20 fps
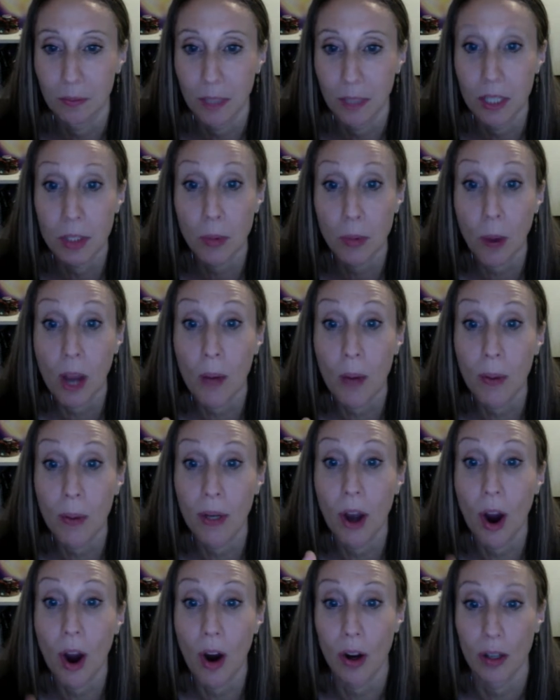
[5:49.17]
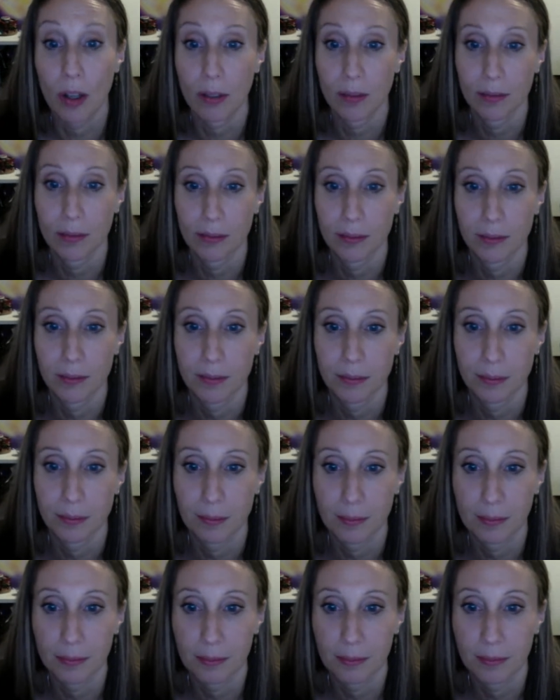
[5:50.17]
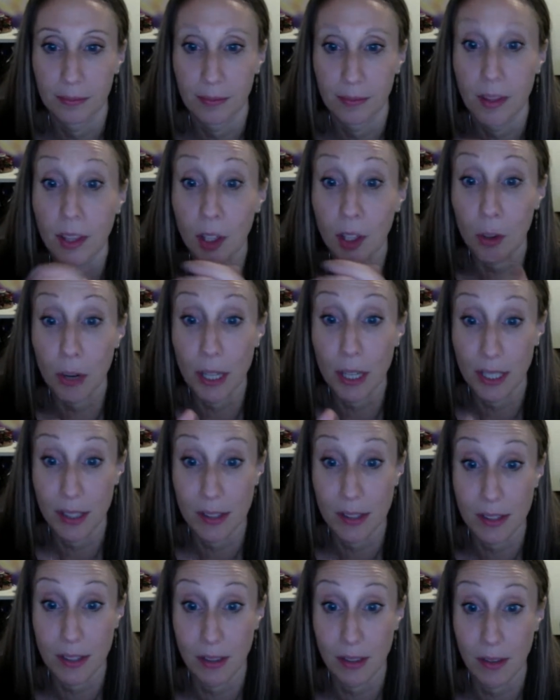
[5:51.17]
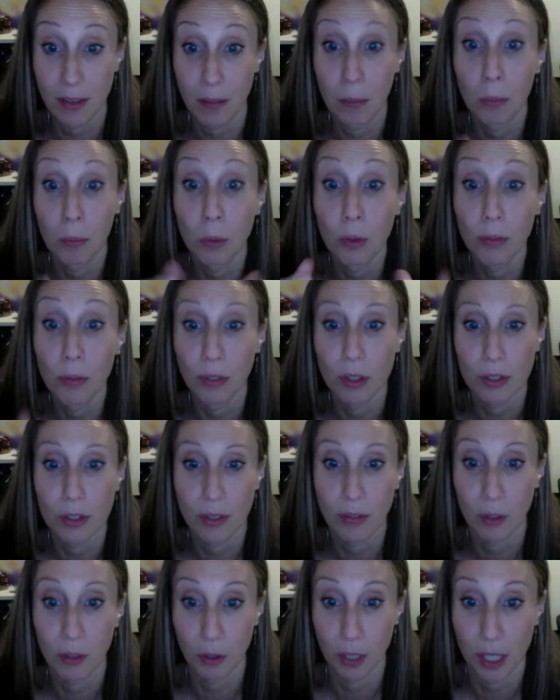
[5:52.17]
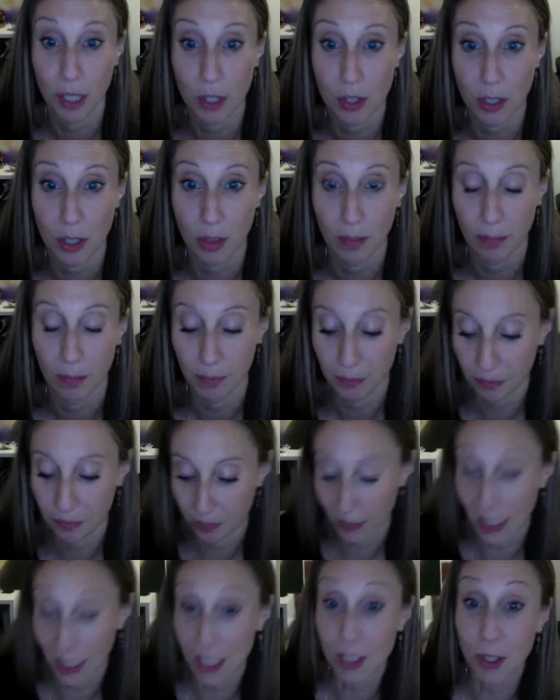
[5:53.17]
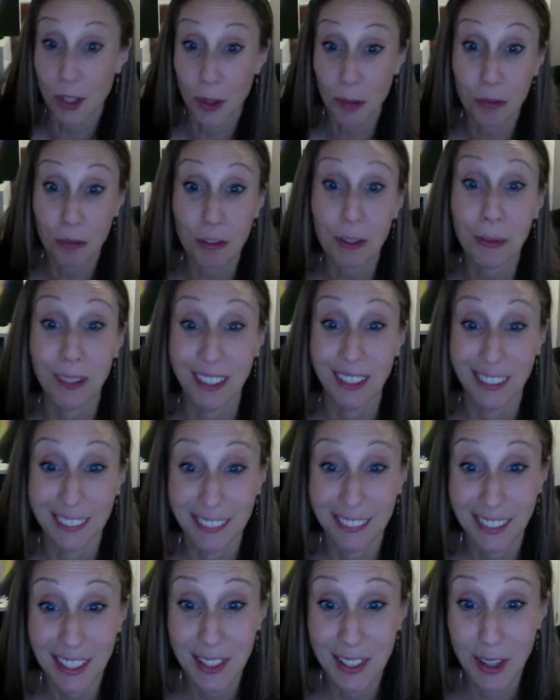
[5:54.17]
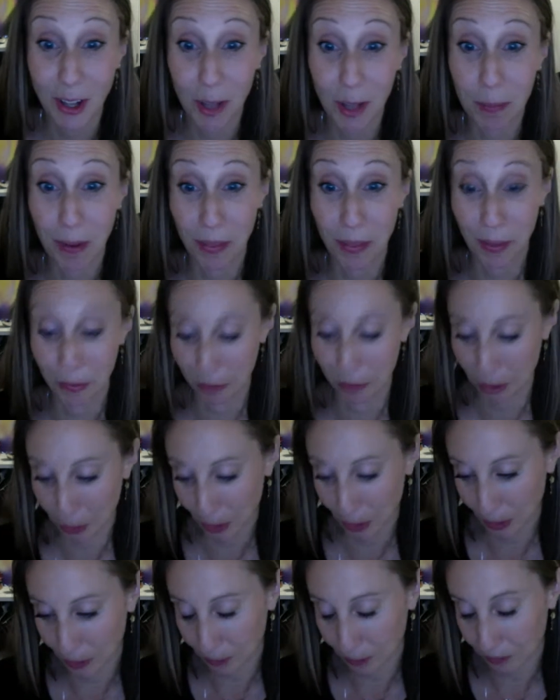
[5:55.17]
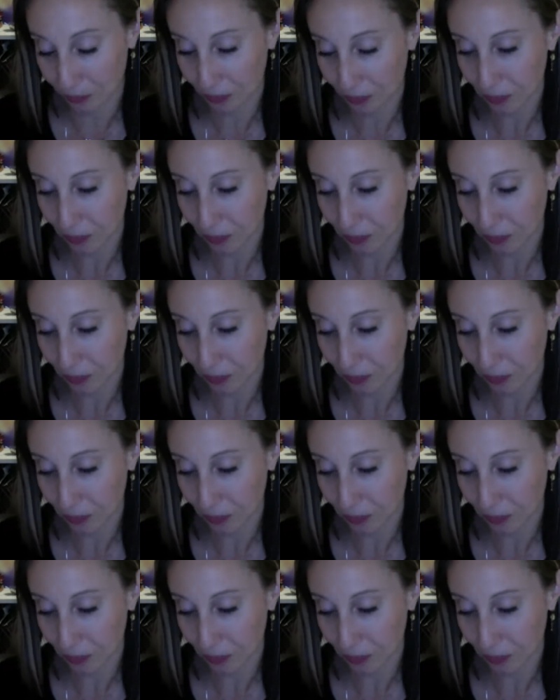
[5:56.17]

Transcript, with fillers: is why we are the greatest movers of creation. It's the free will. It's all about the free will.